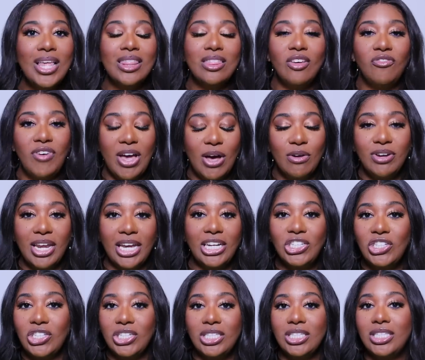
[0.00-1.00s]
the
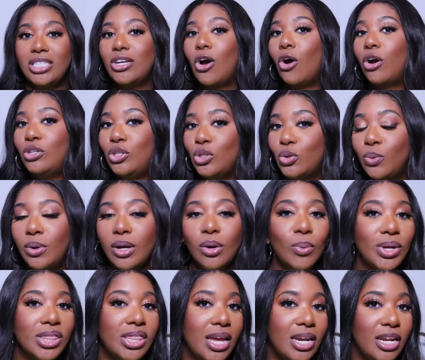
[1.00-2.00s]
foundations are doing
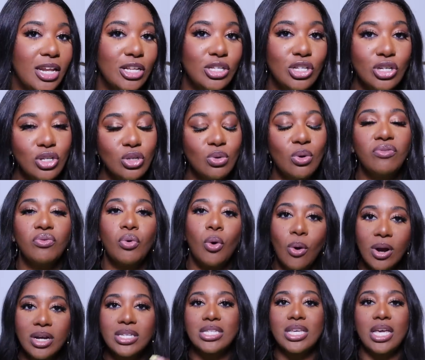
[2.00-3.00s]
what they need to do. Of
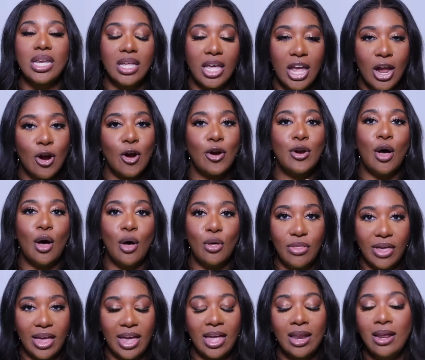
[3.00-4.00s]
course, skincare and all
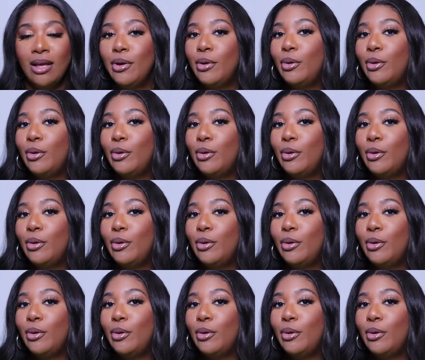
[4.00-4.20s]
that,